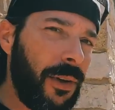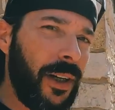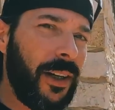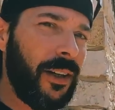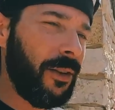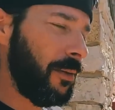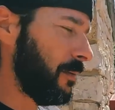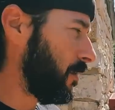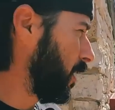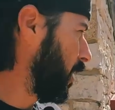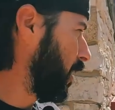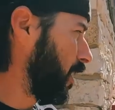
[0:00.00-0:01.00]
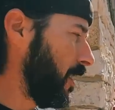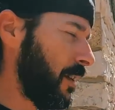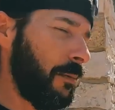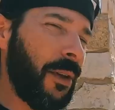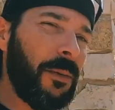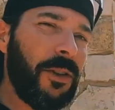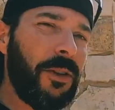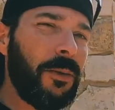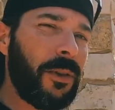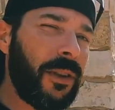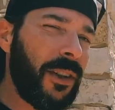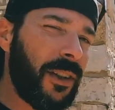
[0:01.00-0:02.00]
it around, maybe
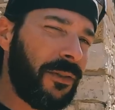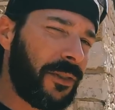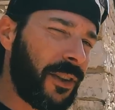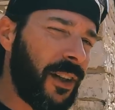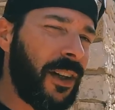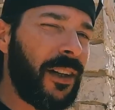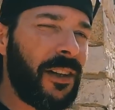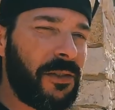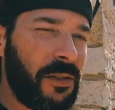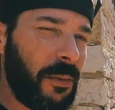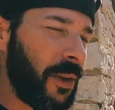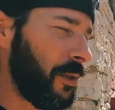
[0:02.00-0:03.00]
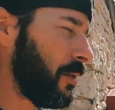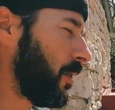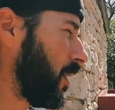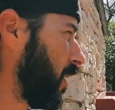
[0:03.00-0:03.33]
do a lift on it, some other